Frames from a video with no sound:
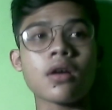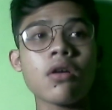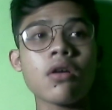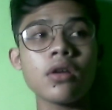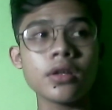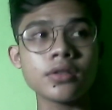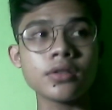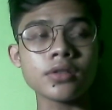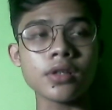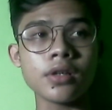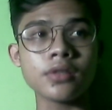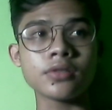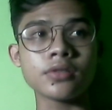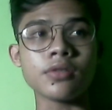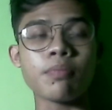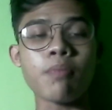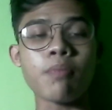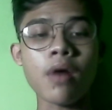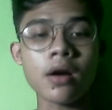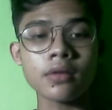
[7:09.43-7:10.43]
The college,
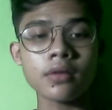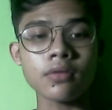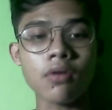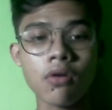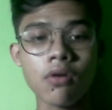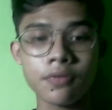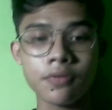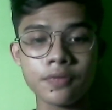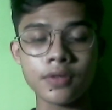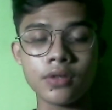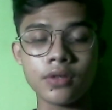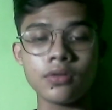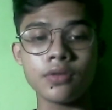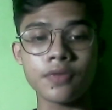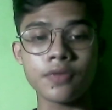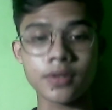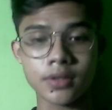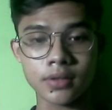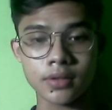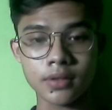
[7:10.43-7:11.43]
if we
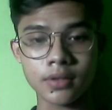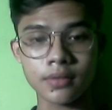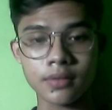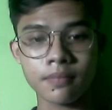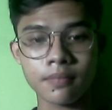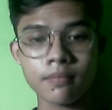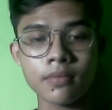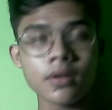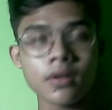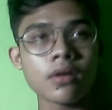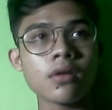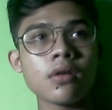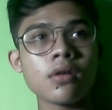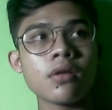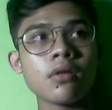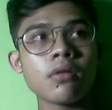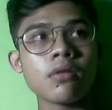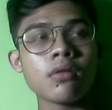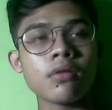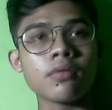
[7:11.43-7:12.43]
want to go through of the
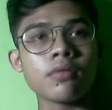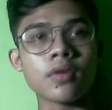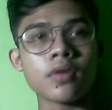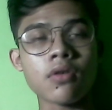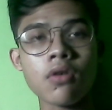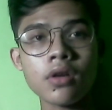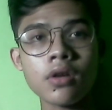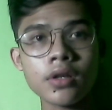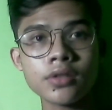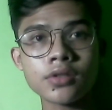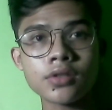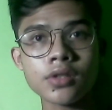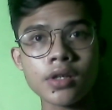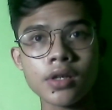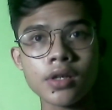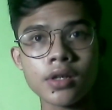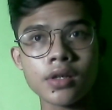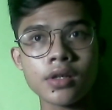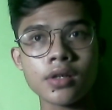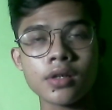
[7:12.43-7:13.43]
college, we have to done
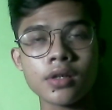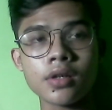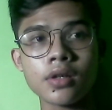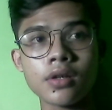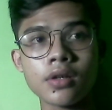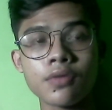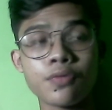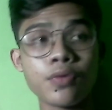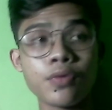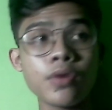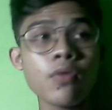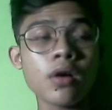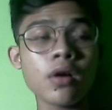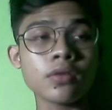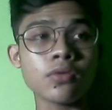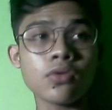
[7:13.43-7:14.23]
of 16 SKS.